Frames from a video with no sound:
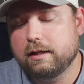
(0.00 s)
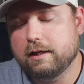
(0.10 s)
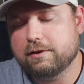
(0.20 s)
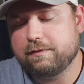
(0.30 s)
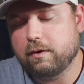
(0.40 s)

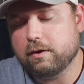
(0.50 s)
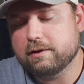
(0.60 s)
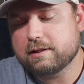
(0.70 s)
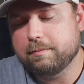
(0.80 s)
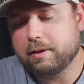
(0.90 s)
As far
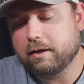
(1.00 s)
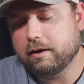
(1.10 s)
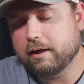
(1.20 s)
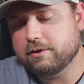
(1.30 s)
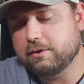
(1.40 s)
as
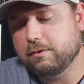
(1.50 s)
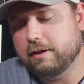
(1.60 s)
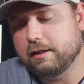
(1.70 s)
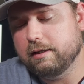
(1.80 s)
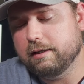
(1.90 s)
comparing it to
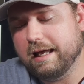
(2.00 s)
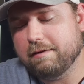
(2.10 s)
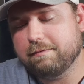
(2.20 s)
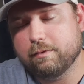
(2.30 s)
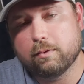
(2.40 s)
the
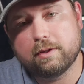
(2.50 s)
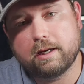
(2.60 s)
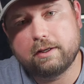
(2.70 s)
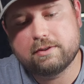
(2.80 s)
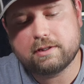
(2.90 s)
F4 that
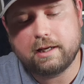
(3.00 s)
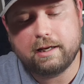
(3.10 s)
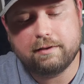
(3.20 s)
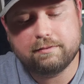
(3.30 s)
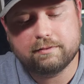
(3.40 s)
I used to
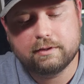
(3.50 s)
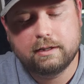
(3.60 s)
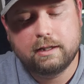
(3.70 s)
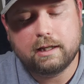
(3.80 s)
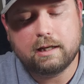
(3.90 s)
have,
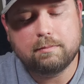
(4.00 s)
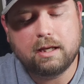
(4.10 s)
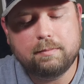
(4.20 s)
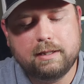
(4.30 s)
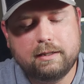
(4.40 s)
it
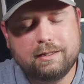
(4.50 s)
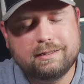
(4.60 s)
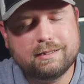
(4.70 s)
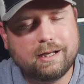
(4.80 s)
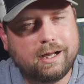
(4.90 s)
may be the
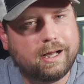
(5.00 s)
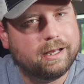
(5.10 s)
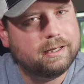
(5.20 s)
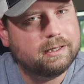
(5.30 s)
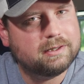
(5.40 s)

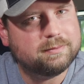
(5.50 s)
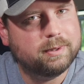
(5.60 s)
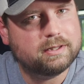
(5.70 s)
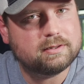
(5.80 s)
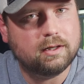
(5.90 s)
tiniest
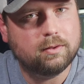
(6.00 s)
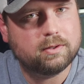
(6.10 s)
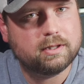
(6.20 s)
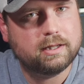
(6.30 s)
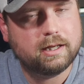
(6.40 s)
bit
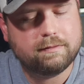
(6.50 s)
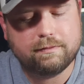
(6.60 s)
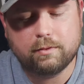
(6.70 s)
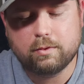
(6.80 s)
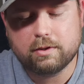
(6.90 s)
slower than the
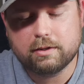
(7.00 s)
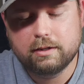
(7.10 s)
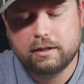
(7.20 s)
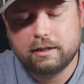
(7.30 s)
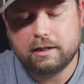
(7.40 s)
F4
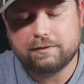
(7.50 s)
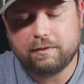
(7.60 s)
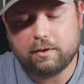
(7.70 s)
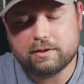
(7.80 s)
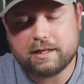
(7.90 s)
as
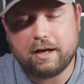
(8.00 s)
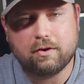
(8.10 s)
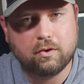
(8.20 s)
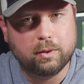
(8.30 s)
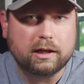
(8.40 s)
far as how
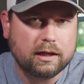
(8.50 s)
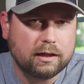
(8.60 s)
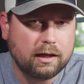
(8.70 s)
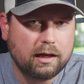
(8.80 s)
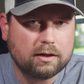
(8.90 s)
quick it
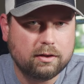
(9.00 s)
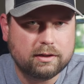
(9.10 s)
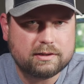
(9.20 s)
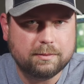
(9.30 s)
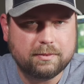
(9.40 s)
can lock
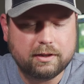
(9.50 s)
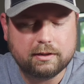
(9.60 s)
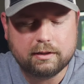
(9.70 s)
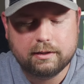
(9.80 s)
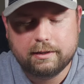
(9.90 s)
onto something.
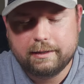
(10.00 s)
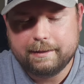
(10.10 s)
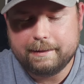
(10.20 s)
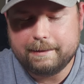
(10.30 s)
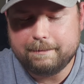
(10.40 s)

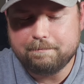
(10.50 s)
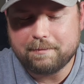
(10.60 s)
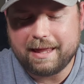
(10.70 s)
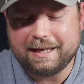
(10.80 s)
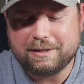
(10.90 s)
I
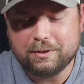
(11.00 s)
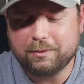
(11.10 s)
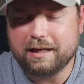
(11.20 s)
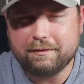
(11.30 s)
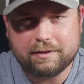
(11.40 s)

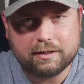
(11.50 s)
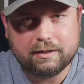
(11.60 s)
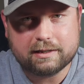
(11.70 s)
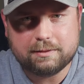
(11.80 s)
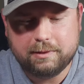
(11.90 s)
don't have it here
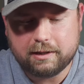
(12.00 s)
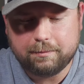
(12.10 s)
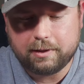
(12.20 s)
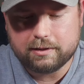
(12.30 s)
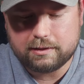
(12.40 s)
next to me to
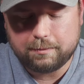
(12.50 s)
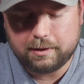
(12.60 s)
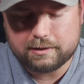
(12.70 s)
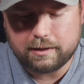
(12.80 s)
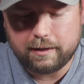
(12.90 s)
compare side
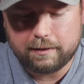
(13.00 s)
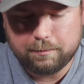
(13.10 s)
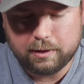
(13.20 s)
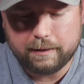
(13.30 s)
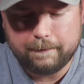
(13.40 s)
by side,
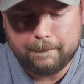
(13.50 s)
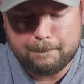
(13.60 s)
but